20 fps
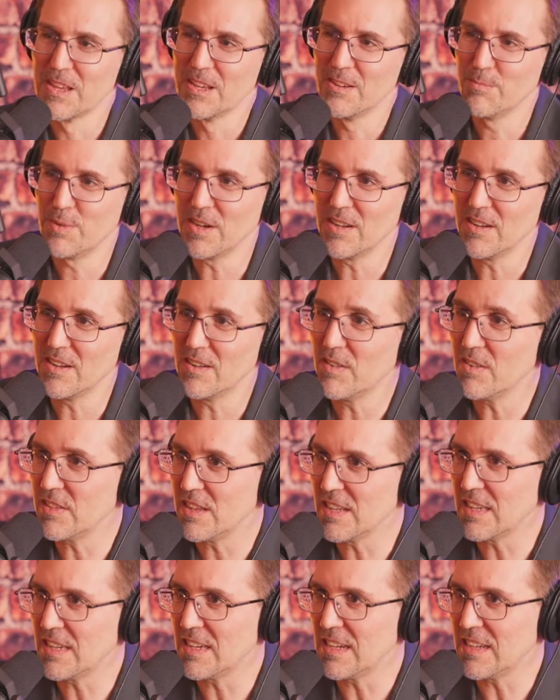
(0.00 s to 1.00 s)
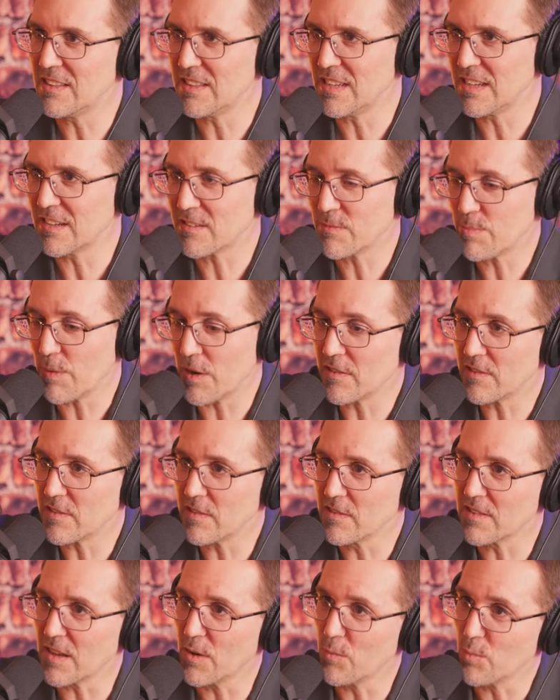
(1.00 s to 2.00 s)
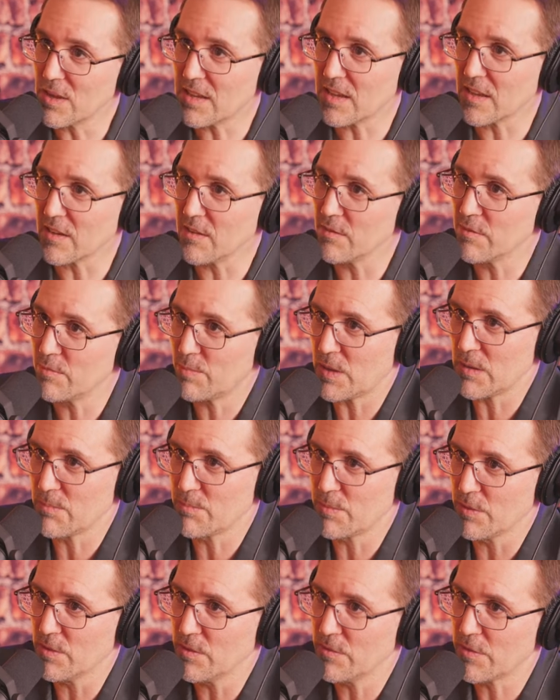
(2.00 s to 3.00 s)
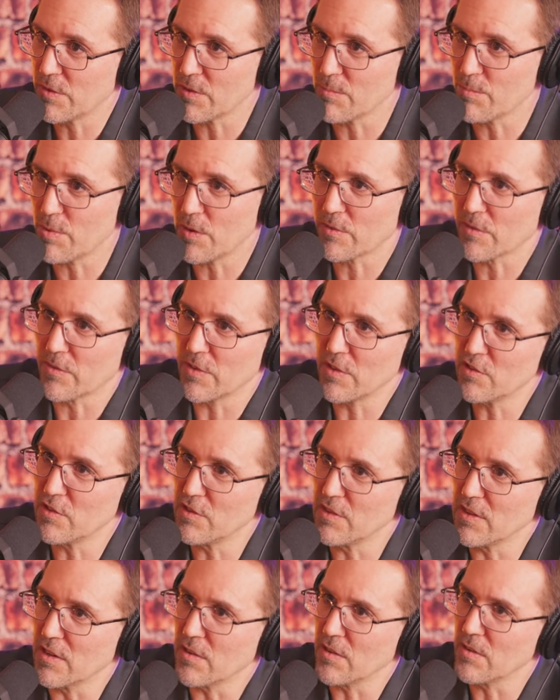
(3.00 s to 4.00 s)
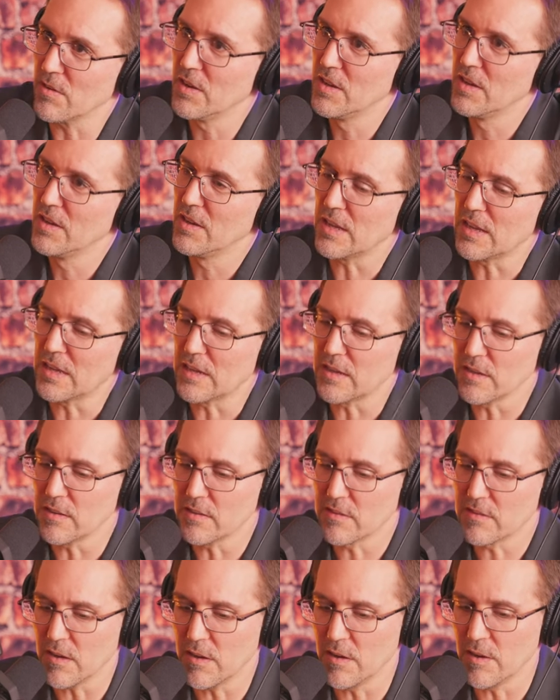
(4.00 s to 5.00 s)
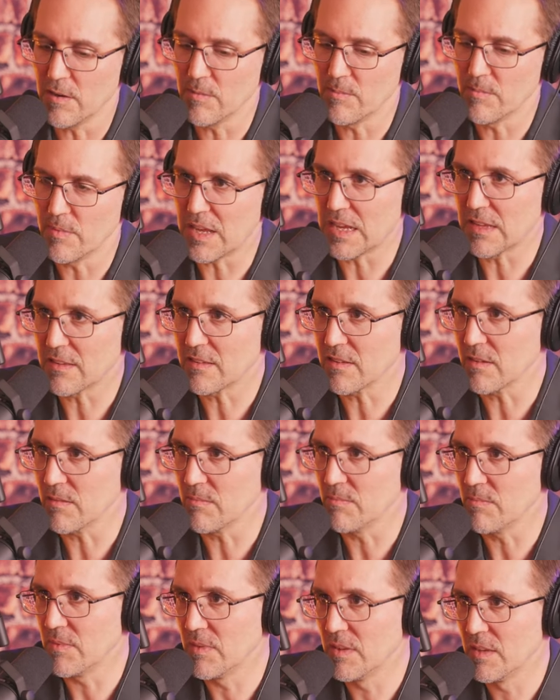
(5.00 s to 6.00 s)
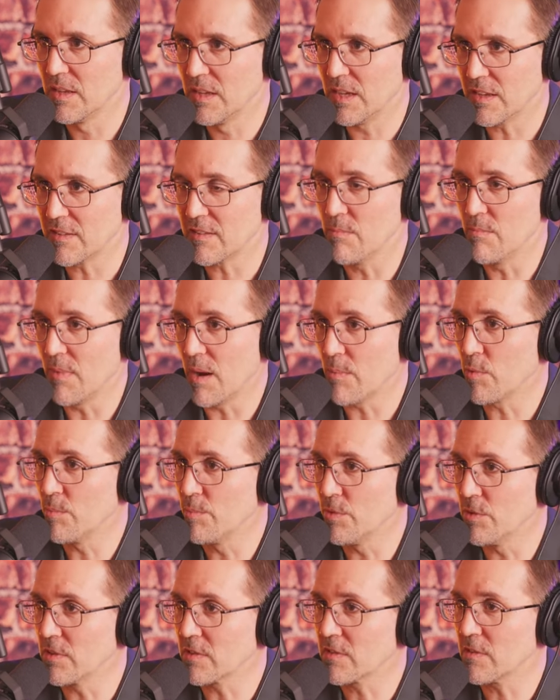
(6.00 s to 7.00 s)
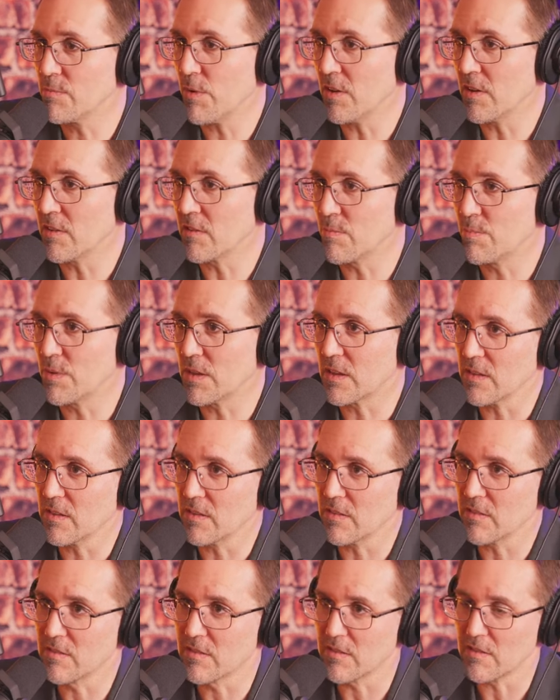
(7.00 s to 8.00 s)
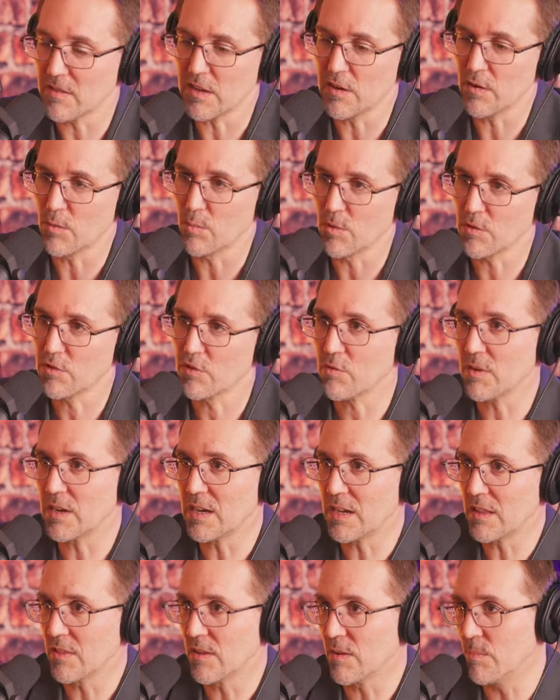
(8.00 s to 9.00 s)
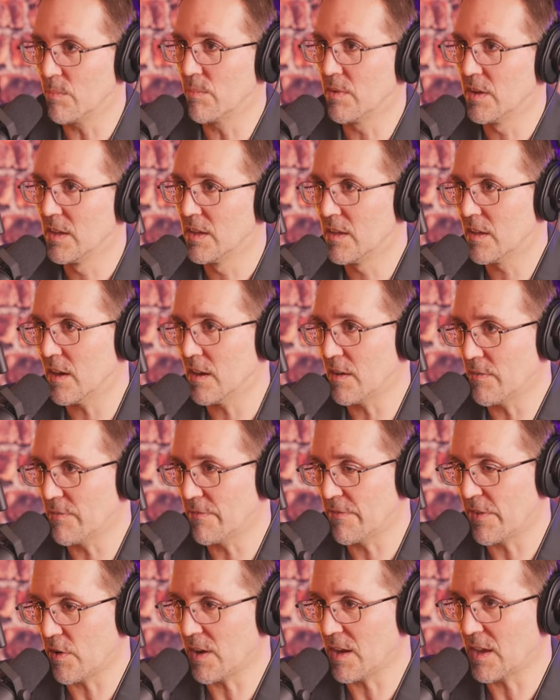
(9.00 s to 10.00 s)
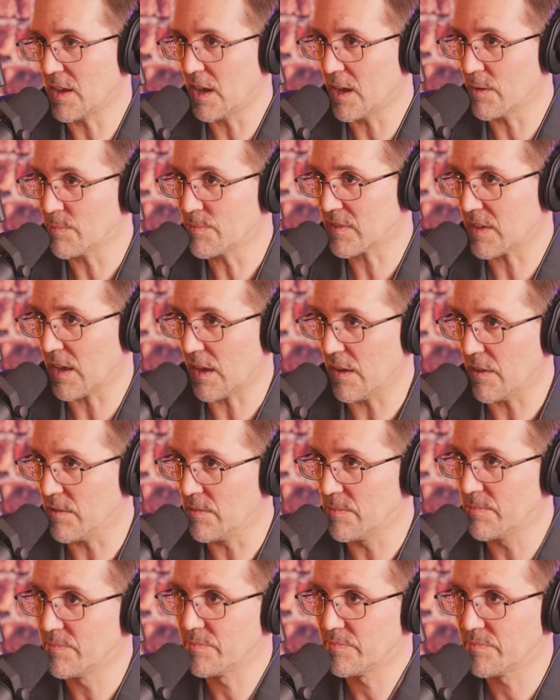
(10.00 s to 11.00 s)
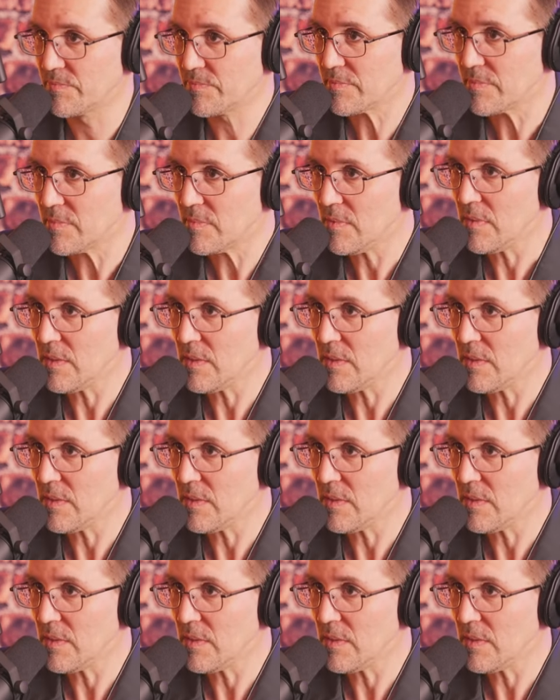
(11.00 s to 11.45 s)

Yeah. But the, the experiences that we give people people for the perfect vision dinner is um, it's a it's a memorable experience because you know we're treating them uh, very upscale right